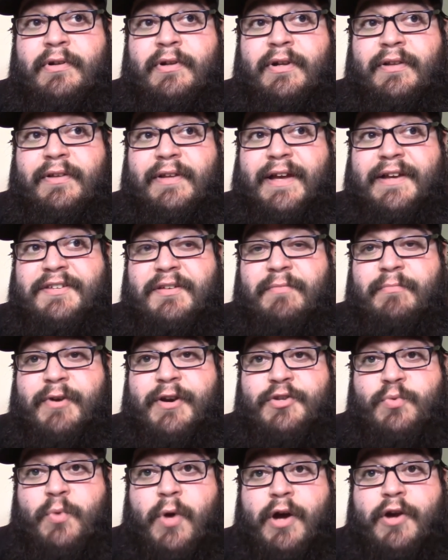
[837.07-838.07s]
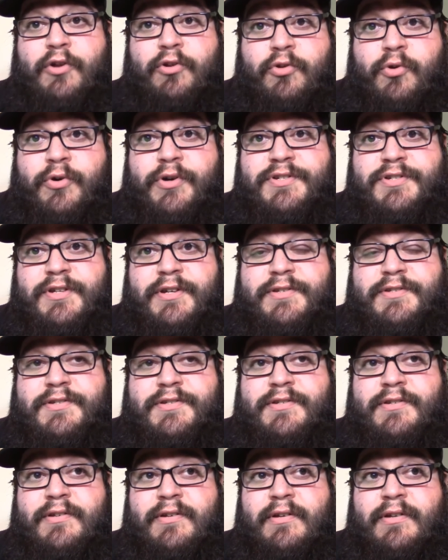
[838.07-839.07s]
like somebody's walking towards
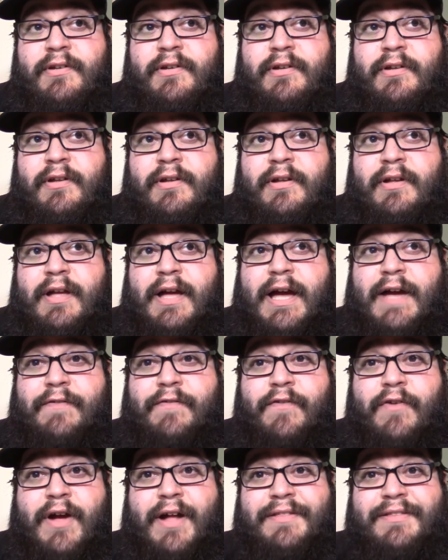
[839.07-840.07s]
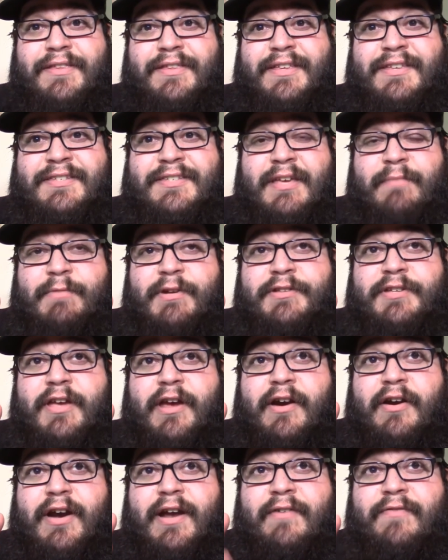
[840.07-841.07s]
us. I forgot the
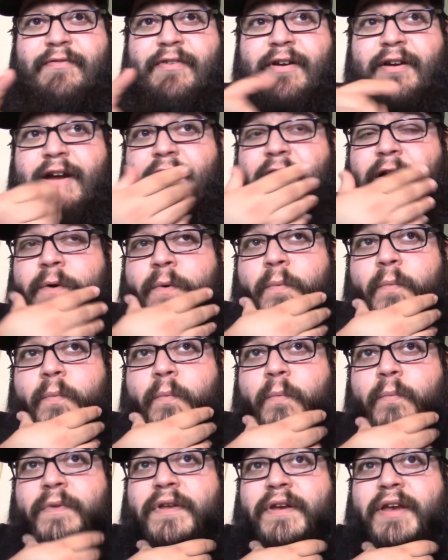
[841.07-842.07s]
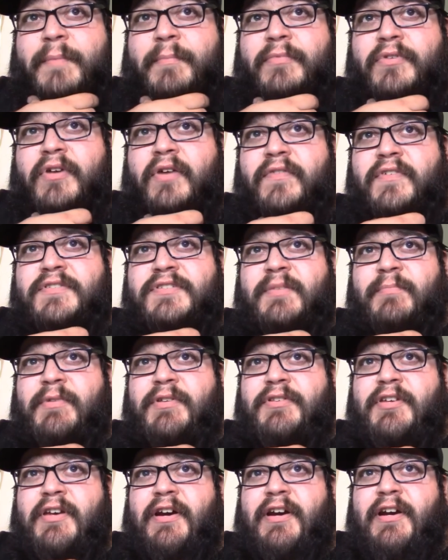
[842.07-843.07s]
cemetery. I forgot the name of the
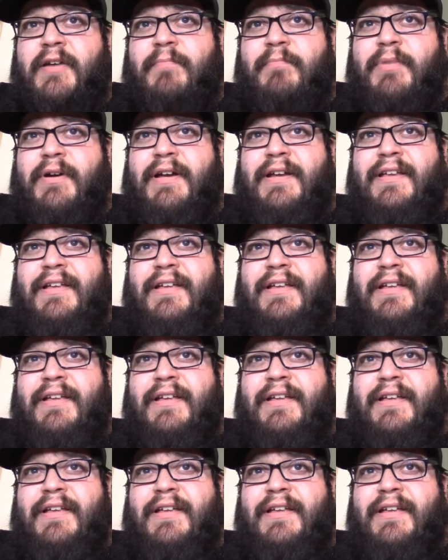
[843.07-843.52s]
cemetery, but